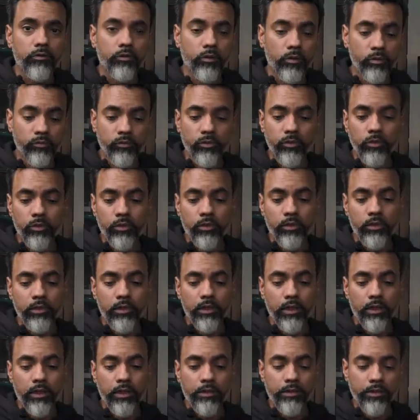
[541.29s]
Overall,
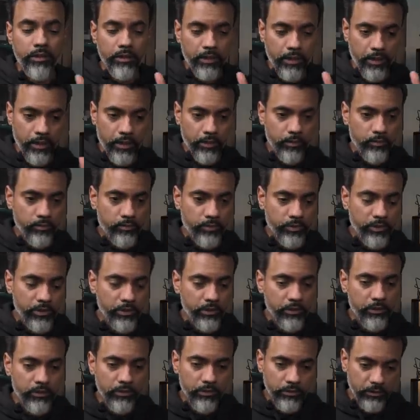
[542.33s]
I think I had a
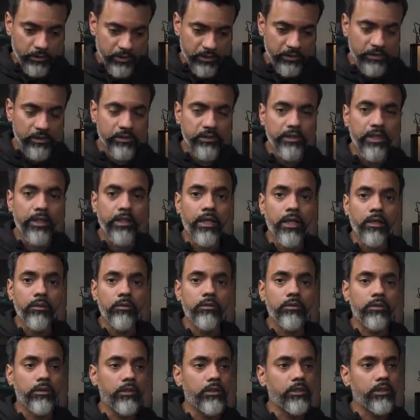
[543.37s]
pretty decent day
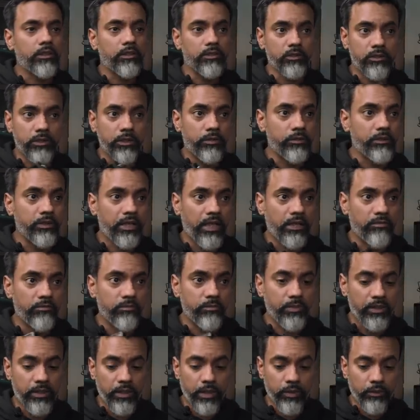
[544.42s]
out, considering I haven't
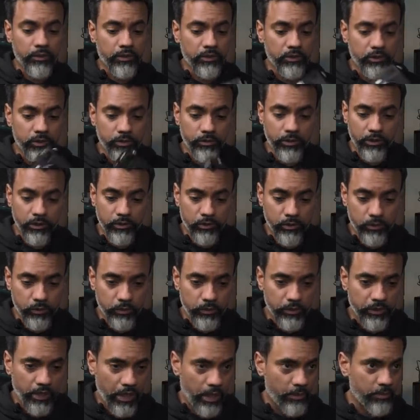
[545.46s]
been out, considering it's a new
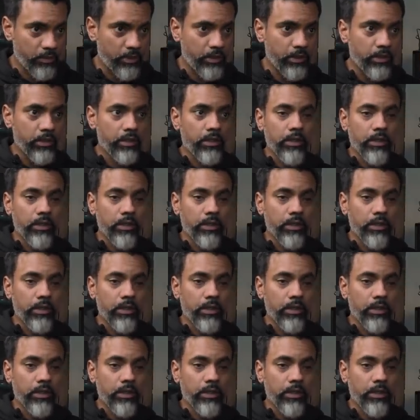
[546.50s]
camera.